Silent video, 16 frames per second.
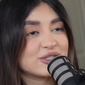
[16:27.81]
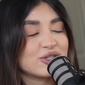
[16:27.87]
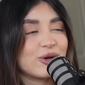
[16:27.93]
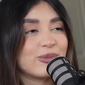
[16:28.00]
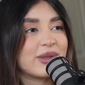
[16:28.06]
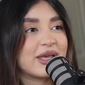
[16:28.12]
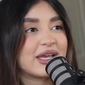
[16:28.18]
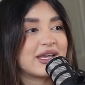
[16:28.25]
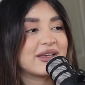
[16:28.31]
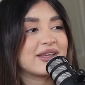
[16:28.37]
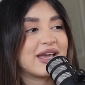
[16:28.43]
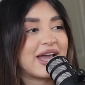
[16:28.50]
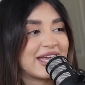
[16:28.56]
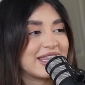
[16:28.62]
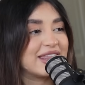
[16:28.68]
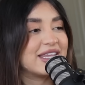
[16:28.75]
So I'm like,
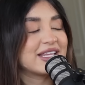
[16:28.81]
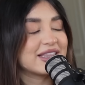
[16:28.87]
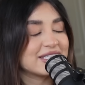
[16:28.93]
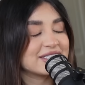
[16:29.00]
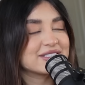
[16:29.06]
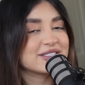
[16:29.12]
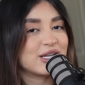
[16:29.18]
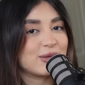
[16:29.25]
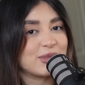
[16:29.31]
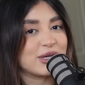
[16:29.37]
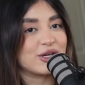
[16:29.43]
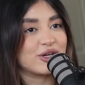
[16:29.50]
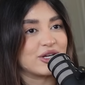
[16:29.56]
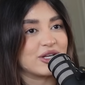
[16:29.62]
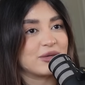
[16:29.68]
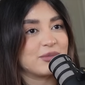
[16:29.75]
I think this is gonna be
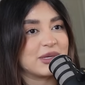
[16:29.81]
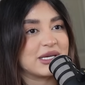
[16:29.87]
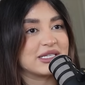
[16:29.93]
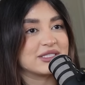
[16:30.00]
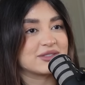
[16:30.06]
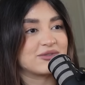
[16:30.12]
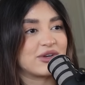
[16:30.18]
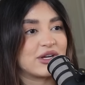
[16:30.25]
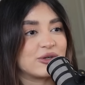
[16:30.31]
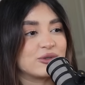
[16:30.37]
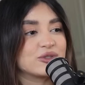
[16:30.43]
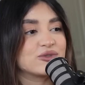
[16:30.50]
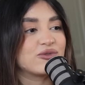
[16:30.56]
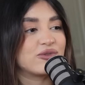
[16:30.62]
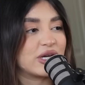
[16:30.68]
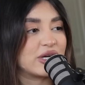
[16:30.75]
good because
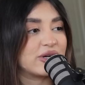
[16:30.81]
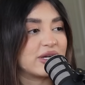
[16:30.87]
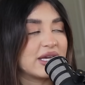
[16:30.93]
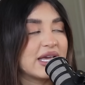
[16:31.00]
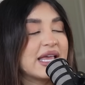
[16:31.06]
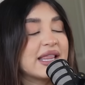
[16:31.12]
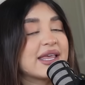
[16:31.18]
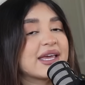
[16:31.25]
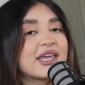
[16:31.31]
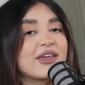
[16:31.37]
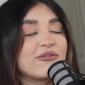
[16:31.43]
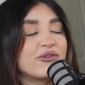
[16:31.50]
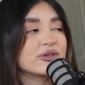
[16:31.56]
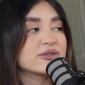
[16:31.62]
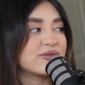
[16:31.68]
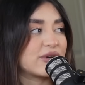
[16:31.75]
Franco's very like he
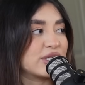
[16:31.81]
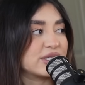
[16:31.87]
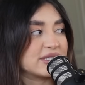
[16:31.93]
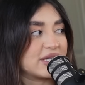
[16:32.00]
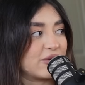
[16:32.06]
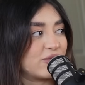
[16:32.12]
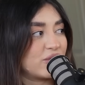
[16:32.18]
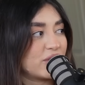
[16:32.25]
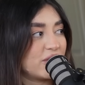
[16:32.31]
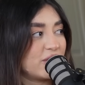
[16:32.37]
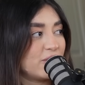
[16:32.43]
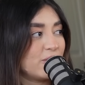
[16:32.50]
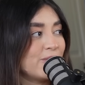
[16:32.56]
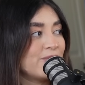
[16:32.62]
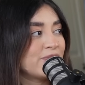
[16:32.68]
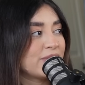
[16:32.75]
feels very safe with
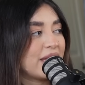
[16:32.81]
you